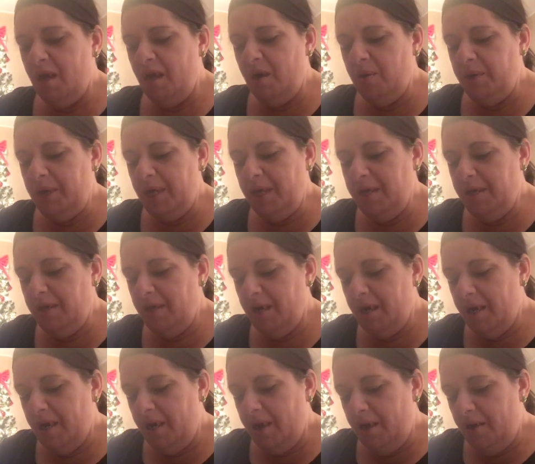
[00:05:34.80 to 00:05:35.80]
Okay,
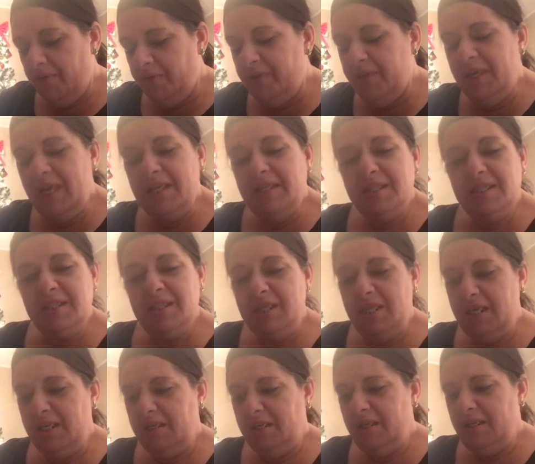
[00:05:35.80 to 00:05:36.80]
the next
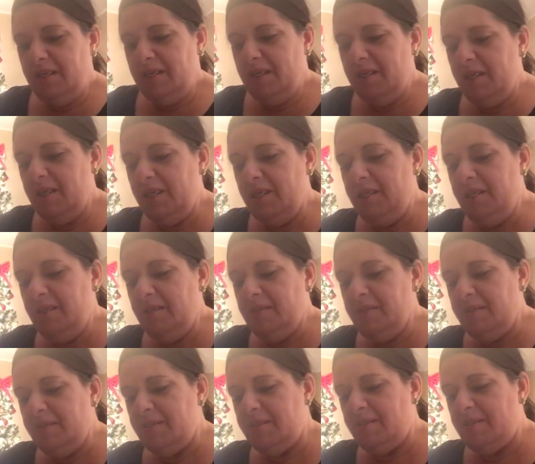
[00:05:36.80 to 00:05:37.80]
thing
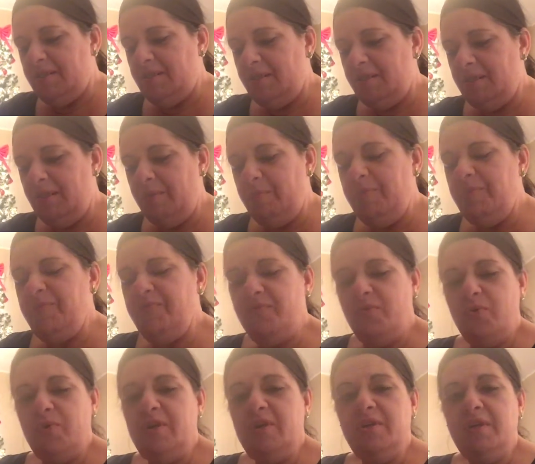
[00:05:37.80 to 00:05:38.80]
is number
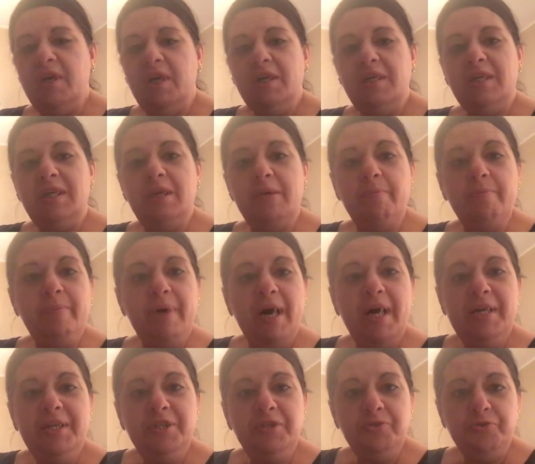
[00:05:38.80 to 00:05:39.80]
four,
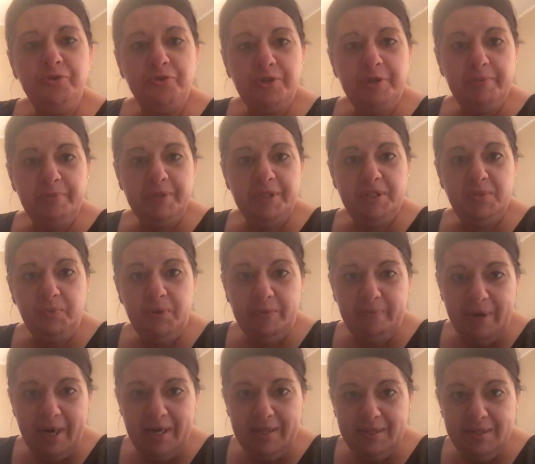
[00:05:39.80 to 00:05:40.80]
combine your trips when
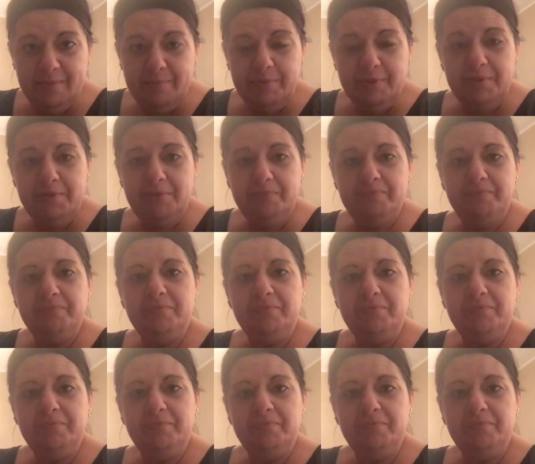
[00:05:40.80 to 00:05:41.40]
possible.